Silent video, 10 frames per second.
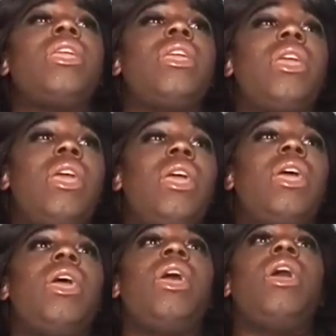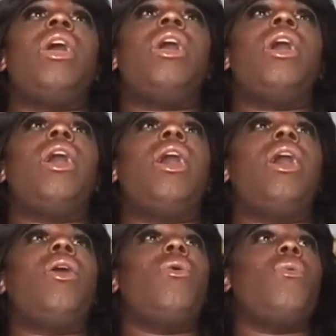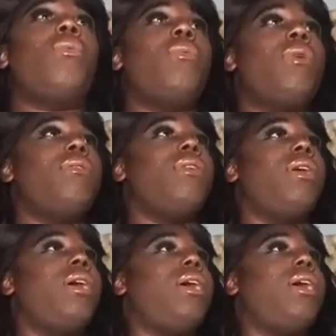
can I just come over and give you a hug? Mine?